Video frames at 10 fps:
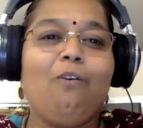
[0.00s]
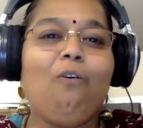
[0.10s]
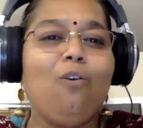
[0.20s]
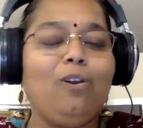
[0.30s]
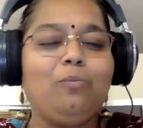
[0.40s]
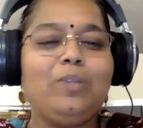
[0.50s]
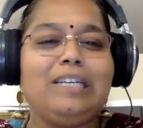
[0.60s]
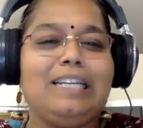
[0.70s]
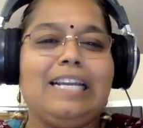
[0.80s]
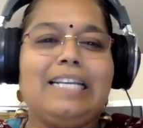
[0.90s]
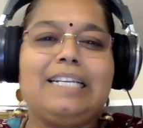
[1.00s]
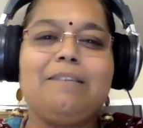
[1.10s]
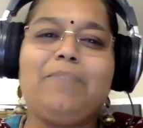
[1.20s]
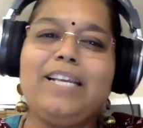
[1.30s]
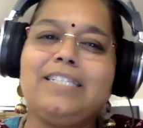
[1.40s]
all with the grace
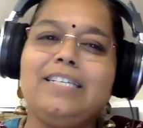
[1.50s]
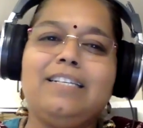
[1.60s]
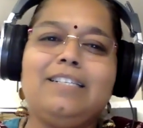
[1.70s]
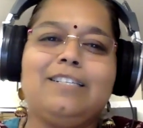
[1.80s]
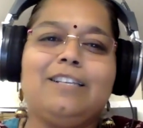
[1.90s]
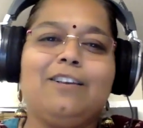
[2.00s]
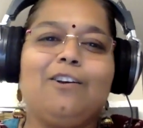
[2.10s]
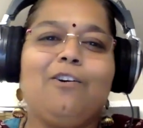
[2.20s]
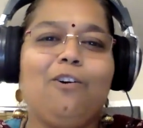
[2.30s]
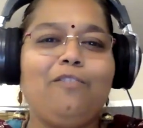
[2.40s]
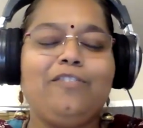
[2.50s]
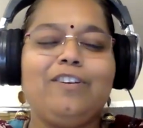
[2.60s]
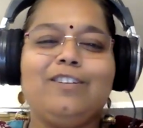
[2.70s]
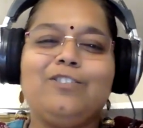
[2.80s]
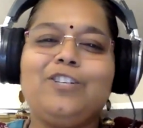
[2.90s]
and blessings of
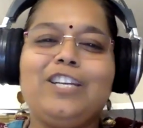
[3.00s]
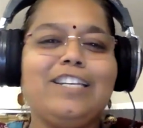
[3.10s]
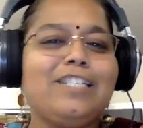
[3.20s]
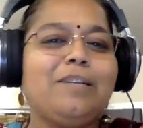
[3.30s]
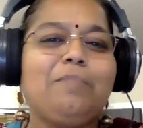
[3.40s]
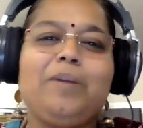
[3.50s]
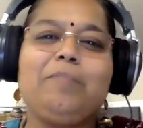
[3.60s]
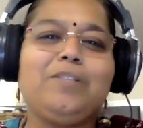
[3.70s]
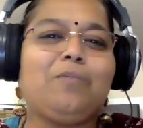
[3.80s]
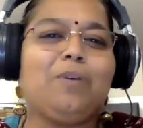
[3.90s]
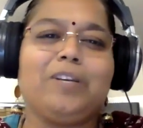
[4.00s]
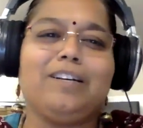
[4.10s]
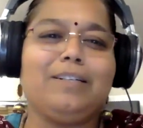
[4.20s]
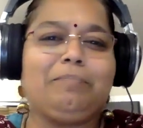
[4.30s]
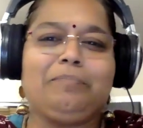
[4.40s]
Shri Krishna Premi
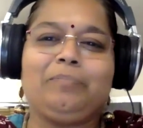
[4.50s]
Swamigal.